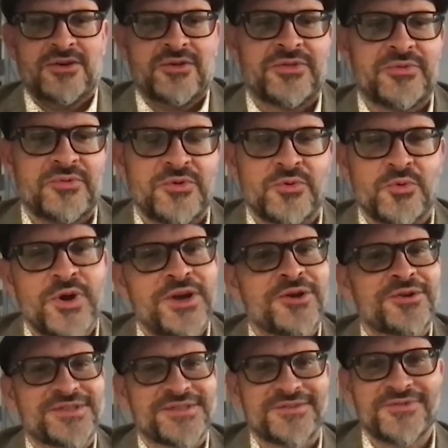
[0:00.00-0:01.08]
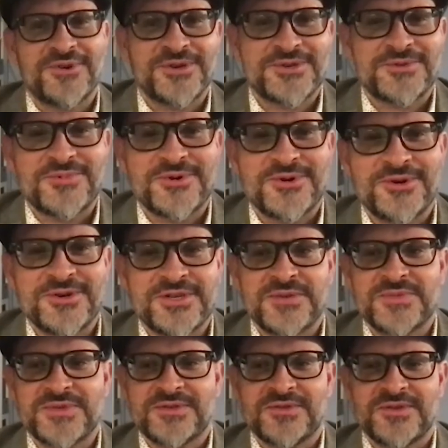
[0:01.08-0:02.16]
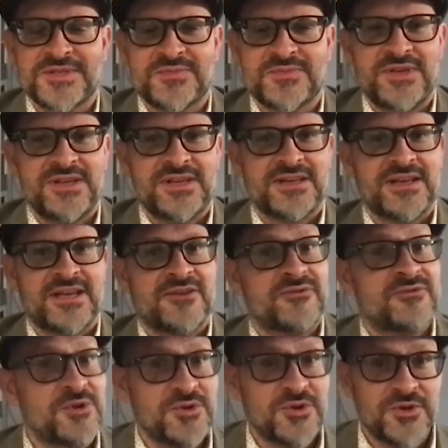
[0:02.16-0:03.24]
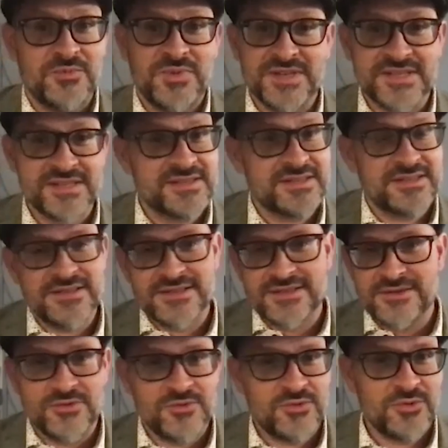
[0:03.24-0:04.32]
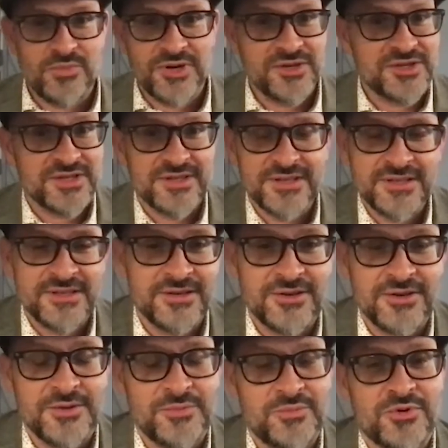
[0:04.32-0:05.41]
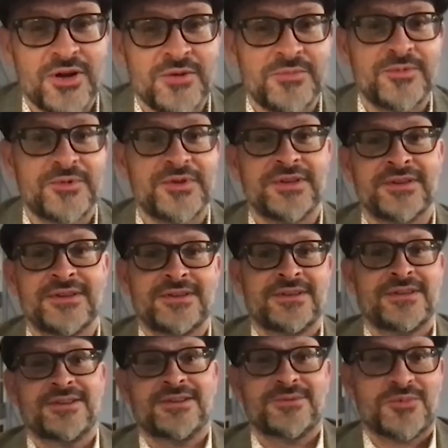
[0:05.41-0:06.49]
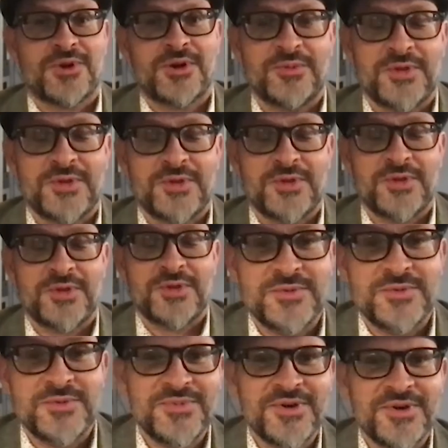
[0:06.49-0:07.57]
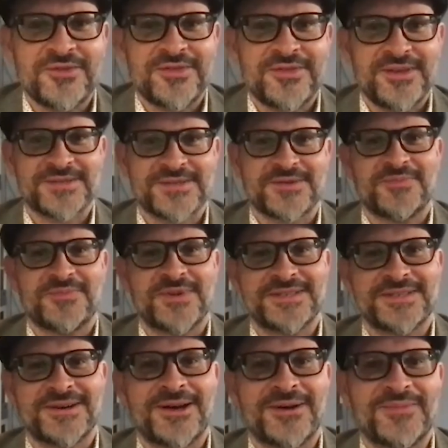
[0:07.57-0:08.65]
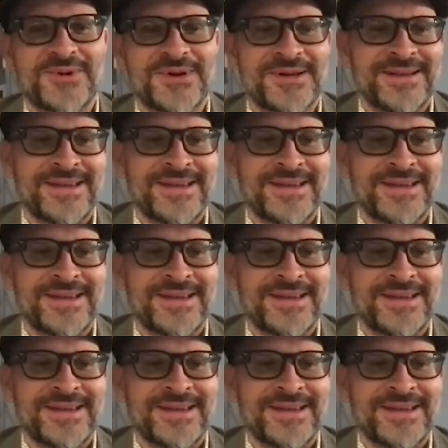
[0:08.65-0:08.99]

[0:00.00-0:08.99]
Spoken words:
through the rigors of entrepreneurship, so to speak, and had a few good businesses and a whole bunch that, I probably could have been doing better things with my time. But